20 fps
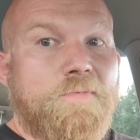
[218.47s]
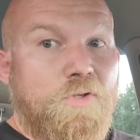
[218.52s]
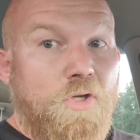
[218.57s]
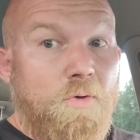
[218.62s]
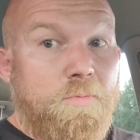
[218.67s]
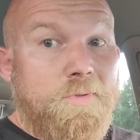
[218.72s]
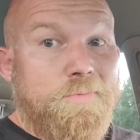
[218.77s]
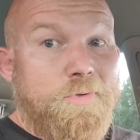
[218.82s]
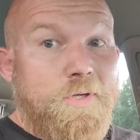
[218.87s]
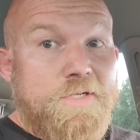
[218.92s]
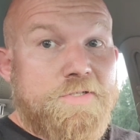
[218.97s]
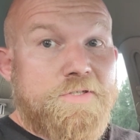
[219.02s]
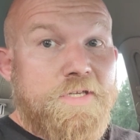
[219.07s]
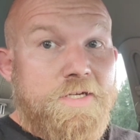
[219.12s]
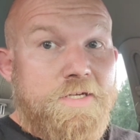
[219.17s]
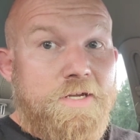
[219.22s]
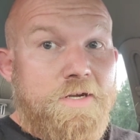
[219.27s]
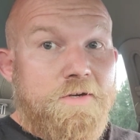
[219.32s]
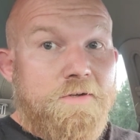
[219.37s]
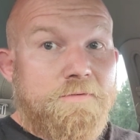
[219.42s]
Y'all be blessed.
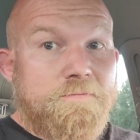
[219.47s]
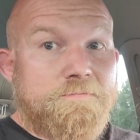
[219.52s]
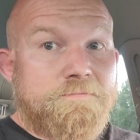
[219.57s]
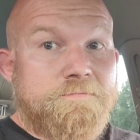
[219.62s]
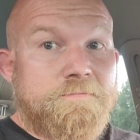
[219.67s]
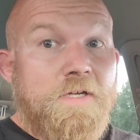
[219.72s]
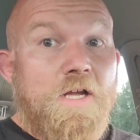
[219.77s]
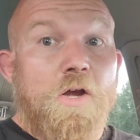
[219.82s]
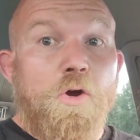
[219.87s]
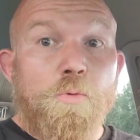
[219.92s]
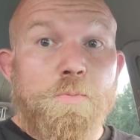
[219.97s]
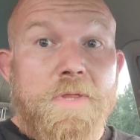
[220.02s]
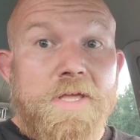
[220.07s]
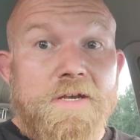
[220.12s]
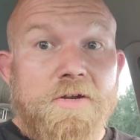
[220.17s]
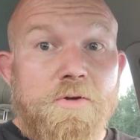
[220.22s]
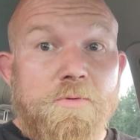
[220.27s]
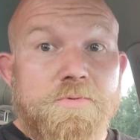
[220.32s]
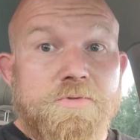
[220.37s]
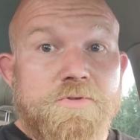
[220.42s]
Take care. I hope
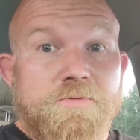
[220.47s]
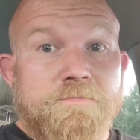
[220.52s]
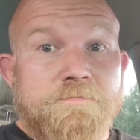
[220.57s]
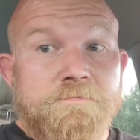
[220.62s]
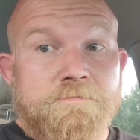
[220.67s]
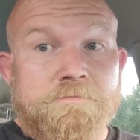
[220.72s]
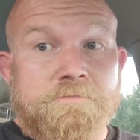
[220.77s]
that helps.